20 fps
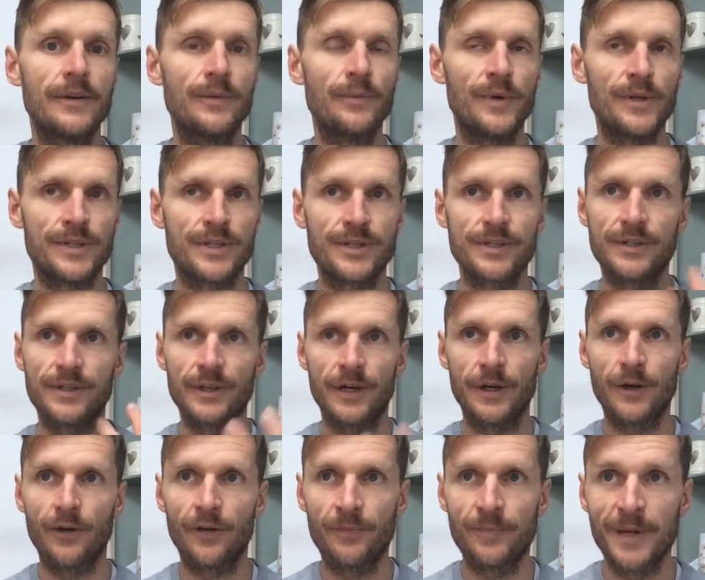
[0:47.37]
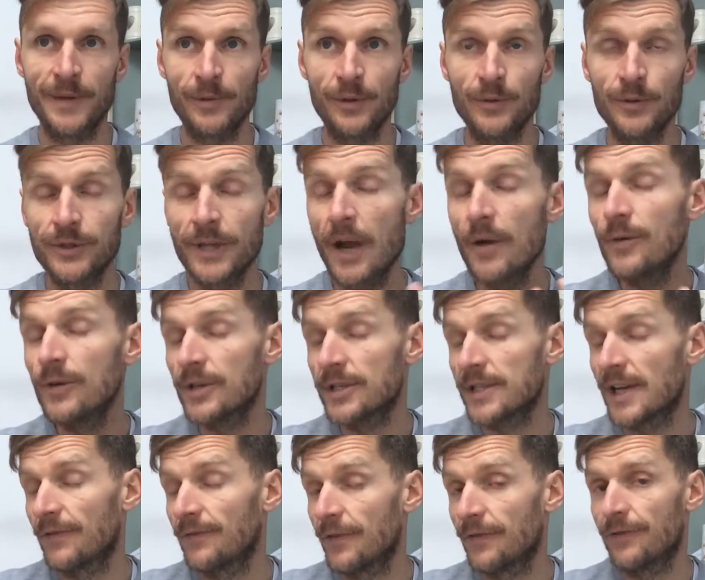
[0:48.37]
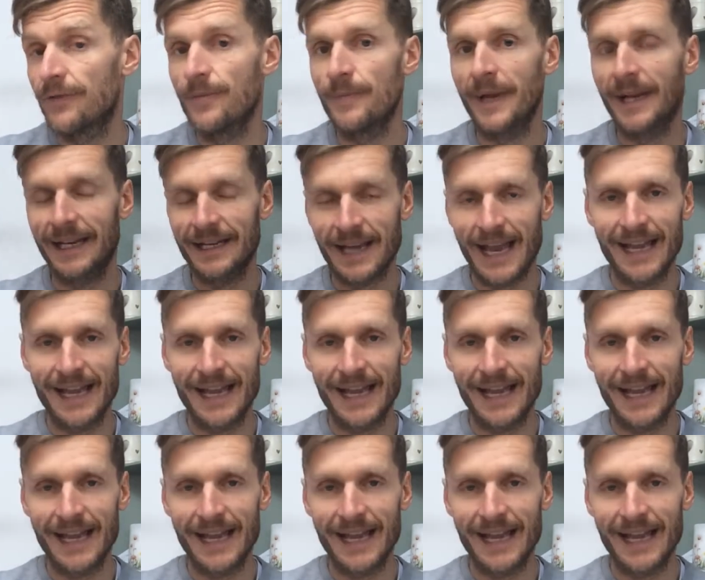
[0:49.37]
which a lot of people who don't suffer from an